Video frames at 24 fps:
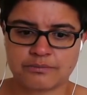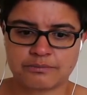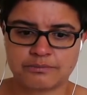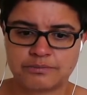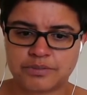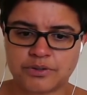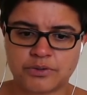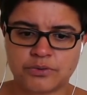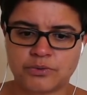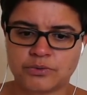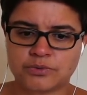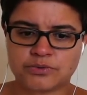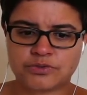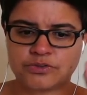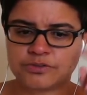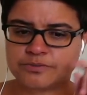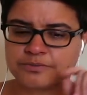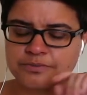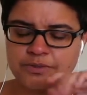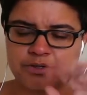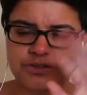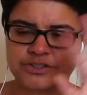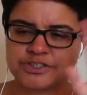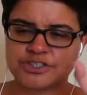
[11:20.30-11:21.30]
Pause.
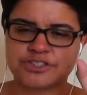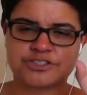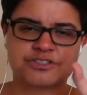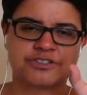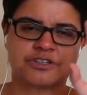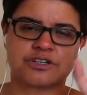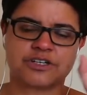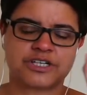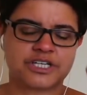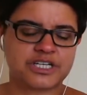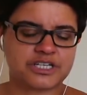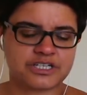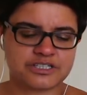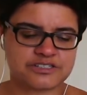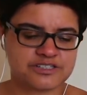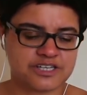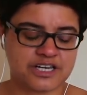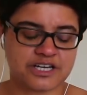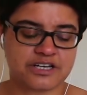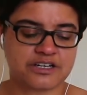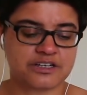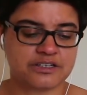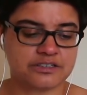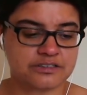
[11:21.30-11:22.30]
I need a
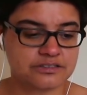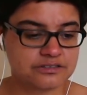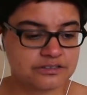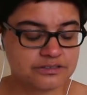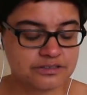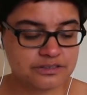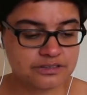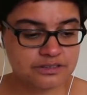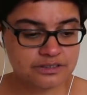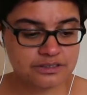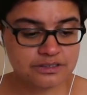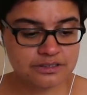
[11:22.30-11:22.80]
second.